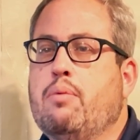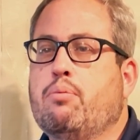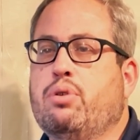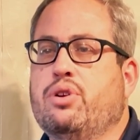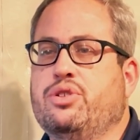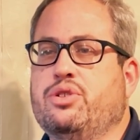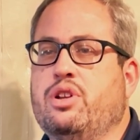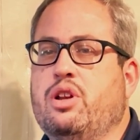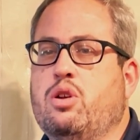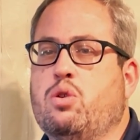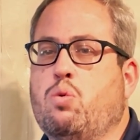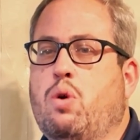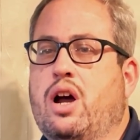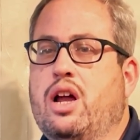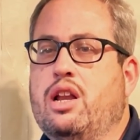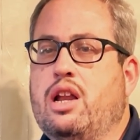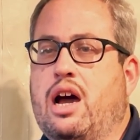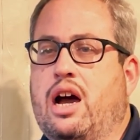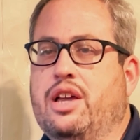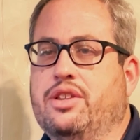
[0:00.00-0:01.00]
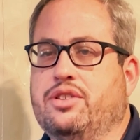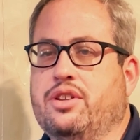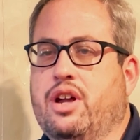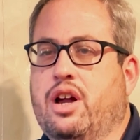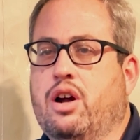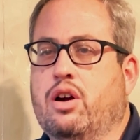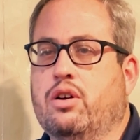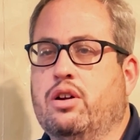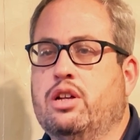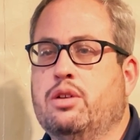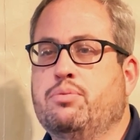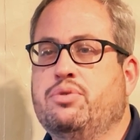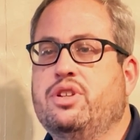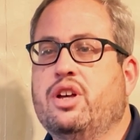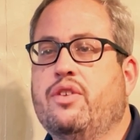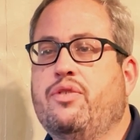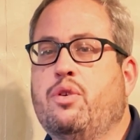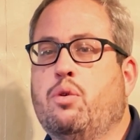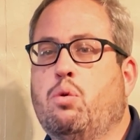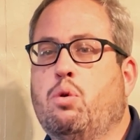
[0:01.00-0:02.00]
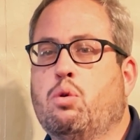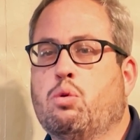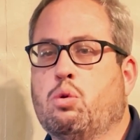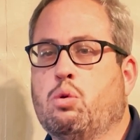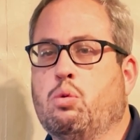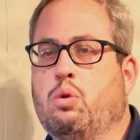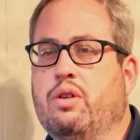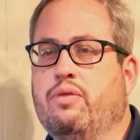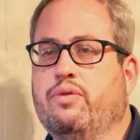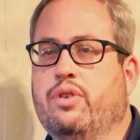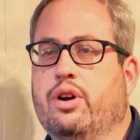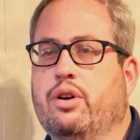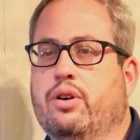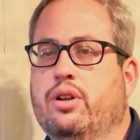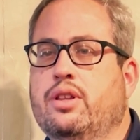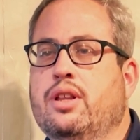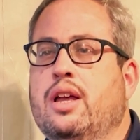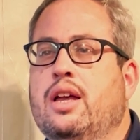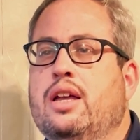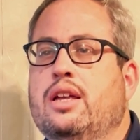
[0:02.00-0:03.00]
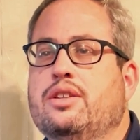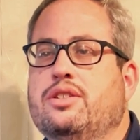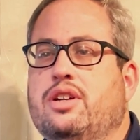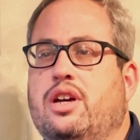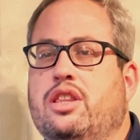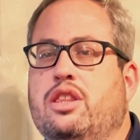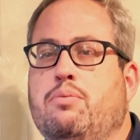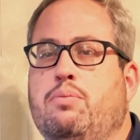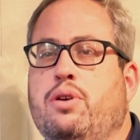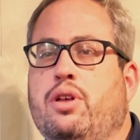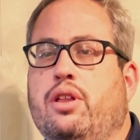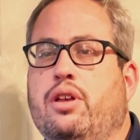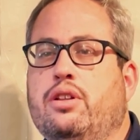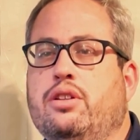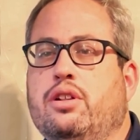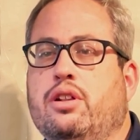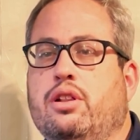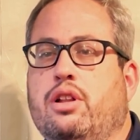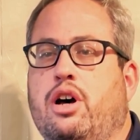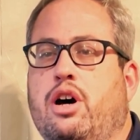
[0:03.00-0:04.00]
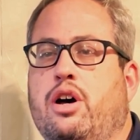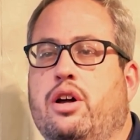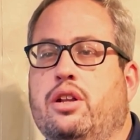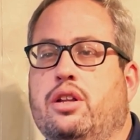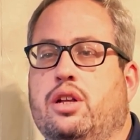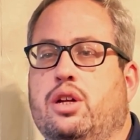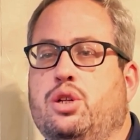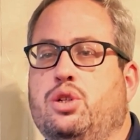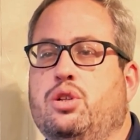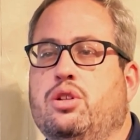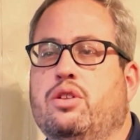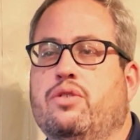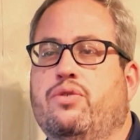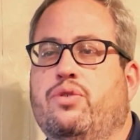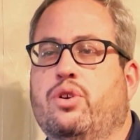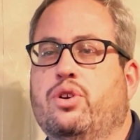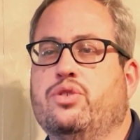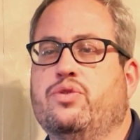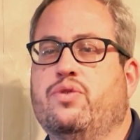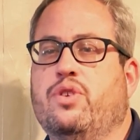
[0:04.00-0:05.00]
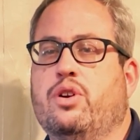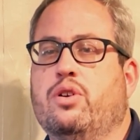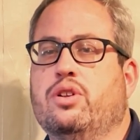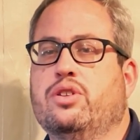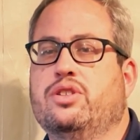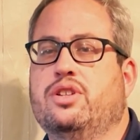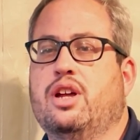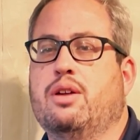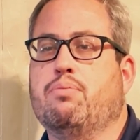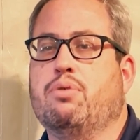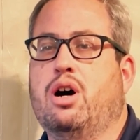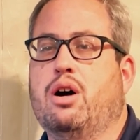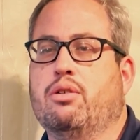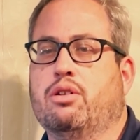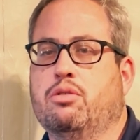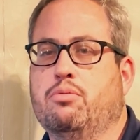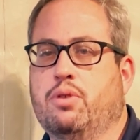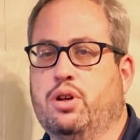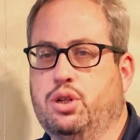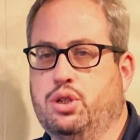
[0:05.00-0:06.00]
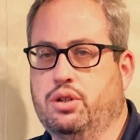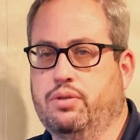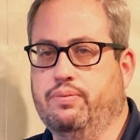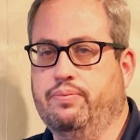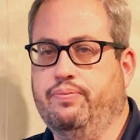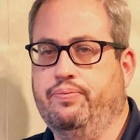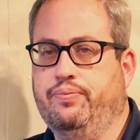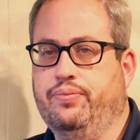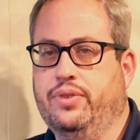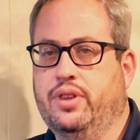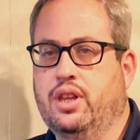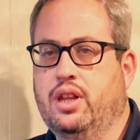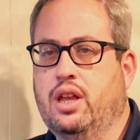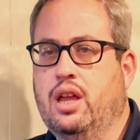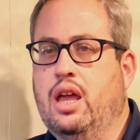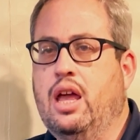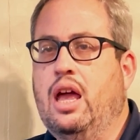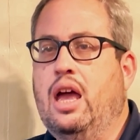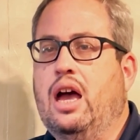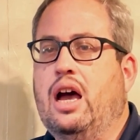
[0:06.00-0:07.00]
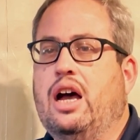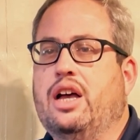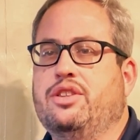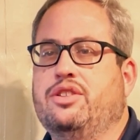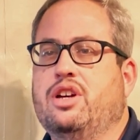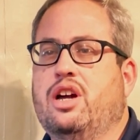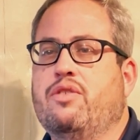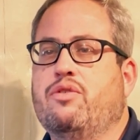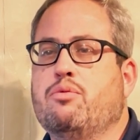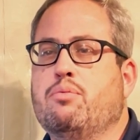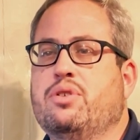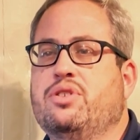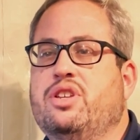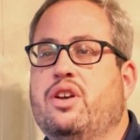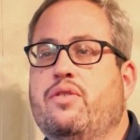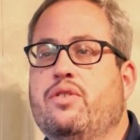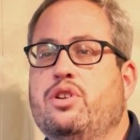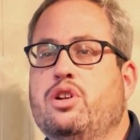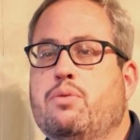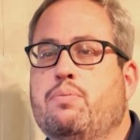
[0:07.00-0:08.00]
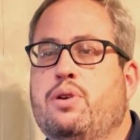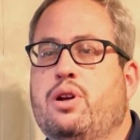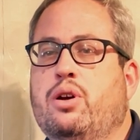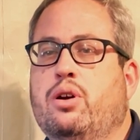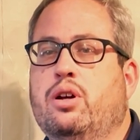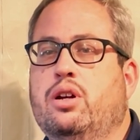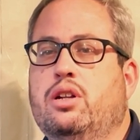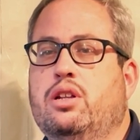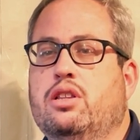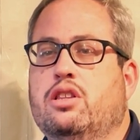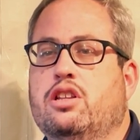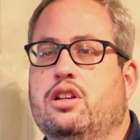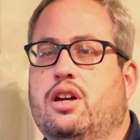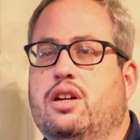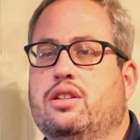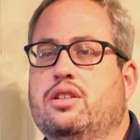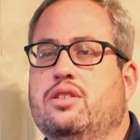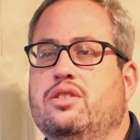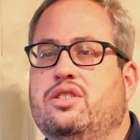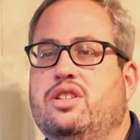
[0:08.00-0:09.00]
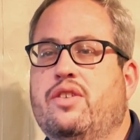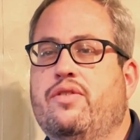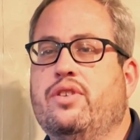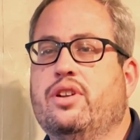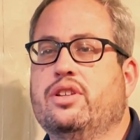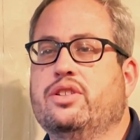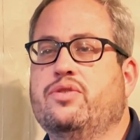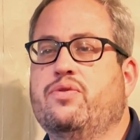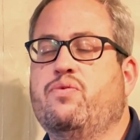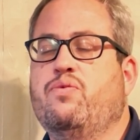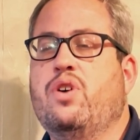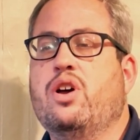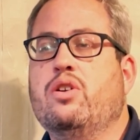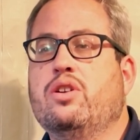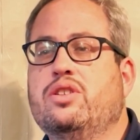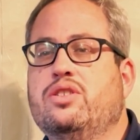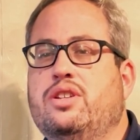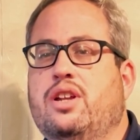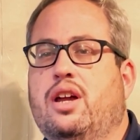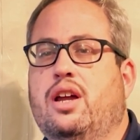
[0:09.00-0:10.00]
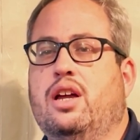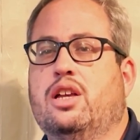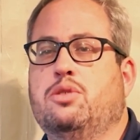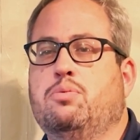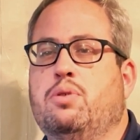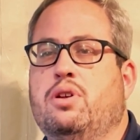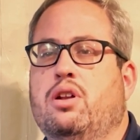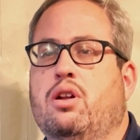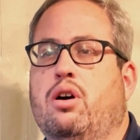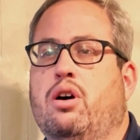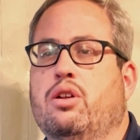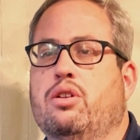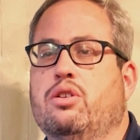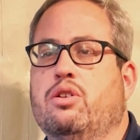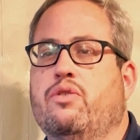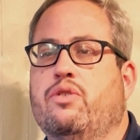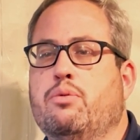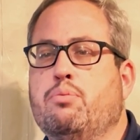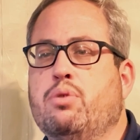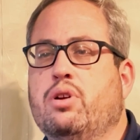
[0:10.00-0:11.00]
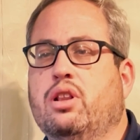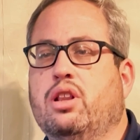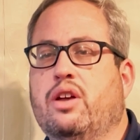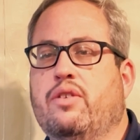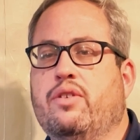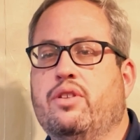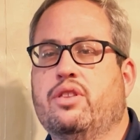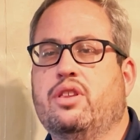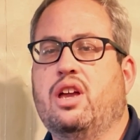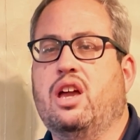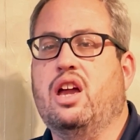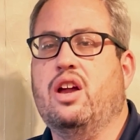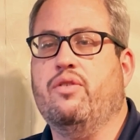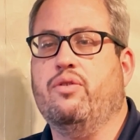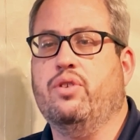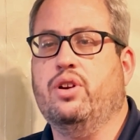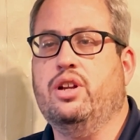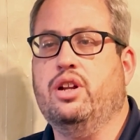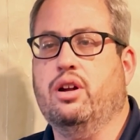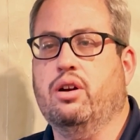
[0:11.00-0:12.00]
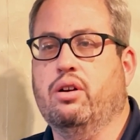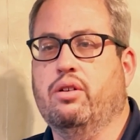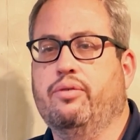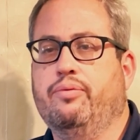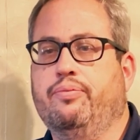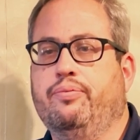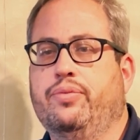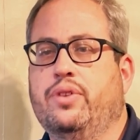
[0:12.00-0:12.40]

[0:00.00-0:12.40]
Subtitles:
President Dwight Eisenhower, himself a World War I veteran, signed the bill into law and issued the first Veterans Day proclamation. Aside from a 7-year period in the 1970s, Veterans Day has been on November 11th every year.